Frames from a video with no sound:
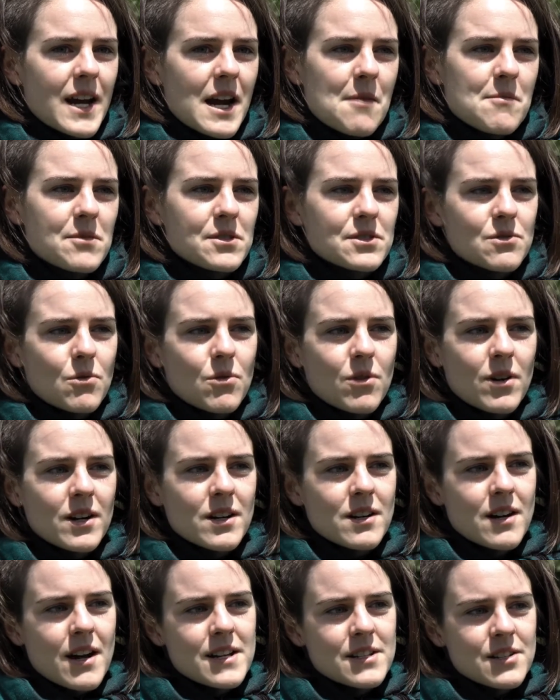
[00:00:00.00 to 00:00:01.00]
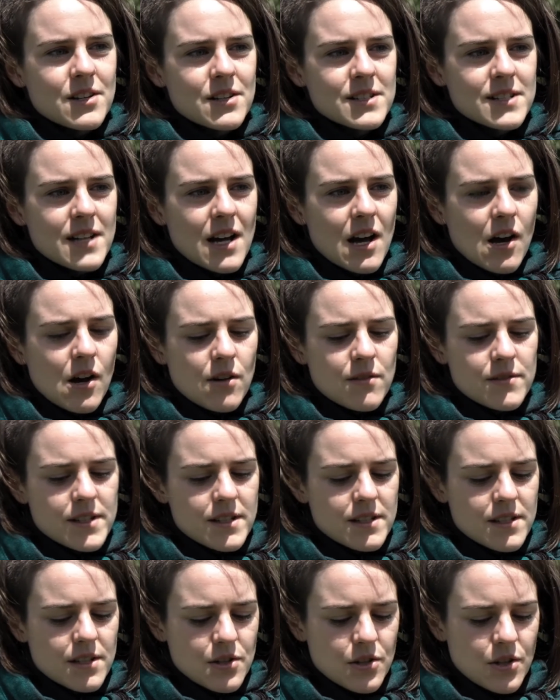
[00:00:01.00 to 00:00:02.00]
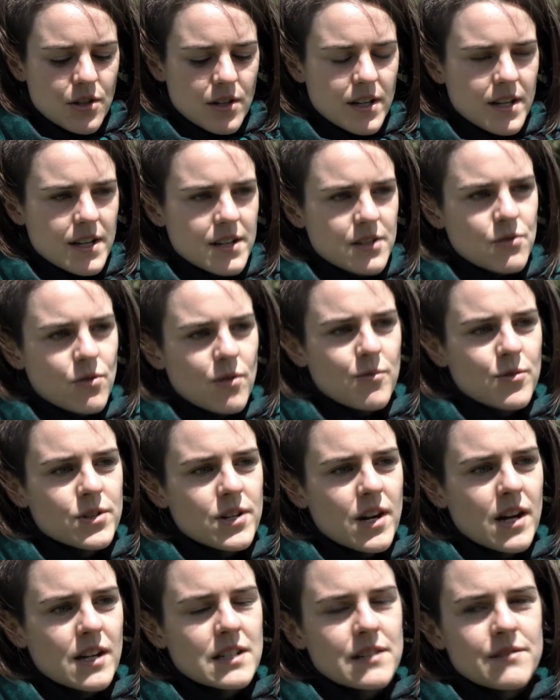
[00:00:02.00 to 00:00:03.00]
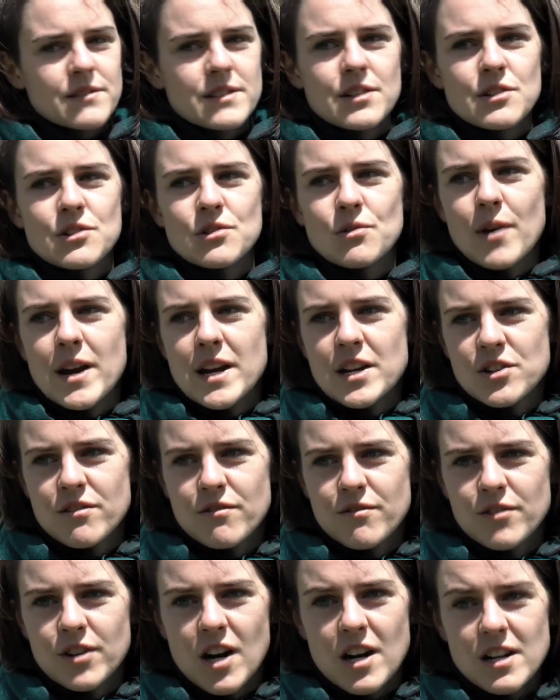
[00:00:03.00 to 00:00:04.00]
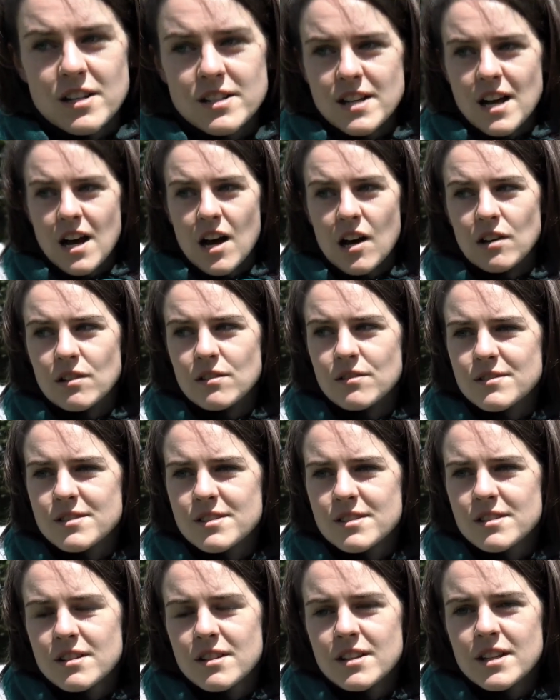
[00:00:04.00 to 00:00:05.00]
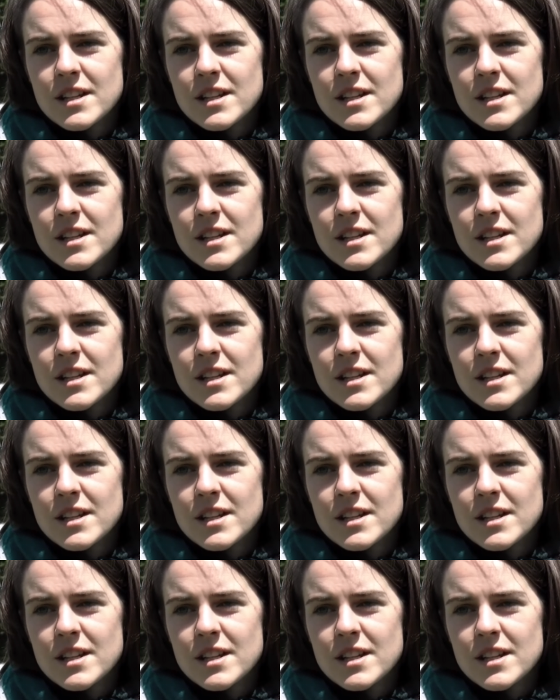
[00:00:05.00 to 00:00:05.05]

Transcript: able to organize ourselves and to turn it into a productive situation for ourselves,